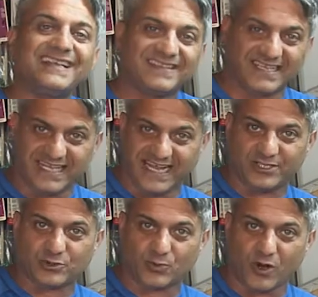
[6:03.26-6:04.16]
the
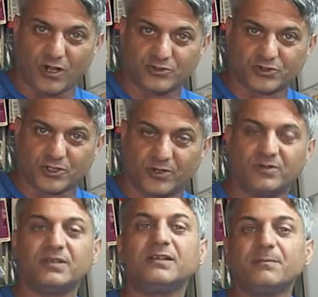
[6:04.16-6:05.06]
gates were also
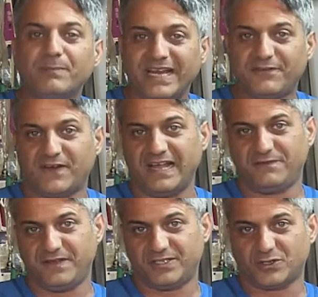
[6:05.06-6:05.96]
made 5
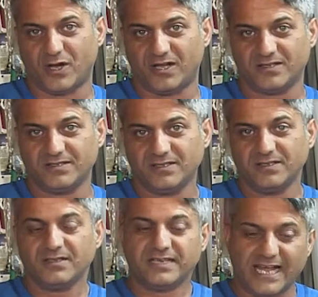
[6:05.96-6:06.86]
feet tall.
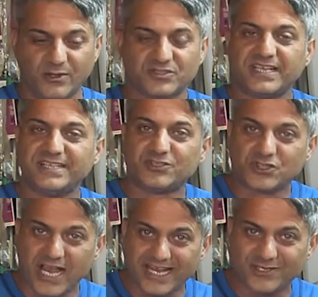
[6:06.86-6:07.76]
Now, as things
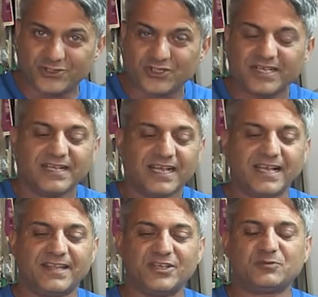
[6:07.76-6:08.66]
change,
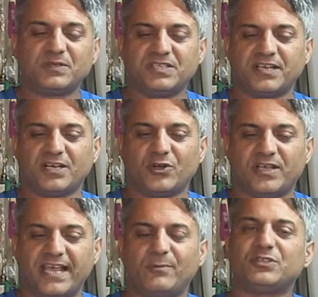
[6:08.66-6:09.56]
this particular
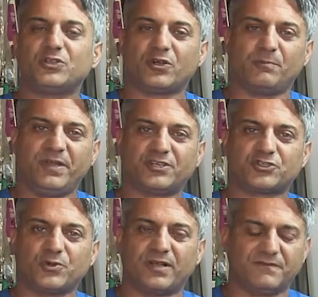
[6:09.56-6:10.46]
gate we took a
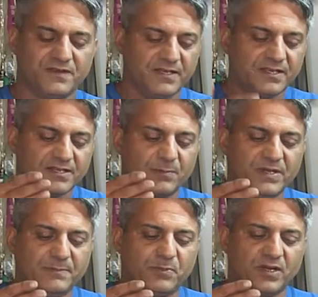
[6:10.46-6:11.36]
picture of. The
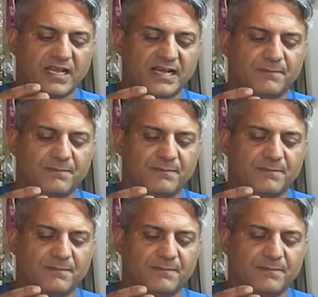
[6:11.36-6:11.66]
people,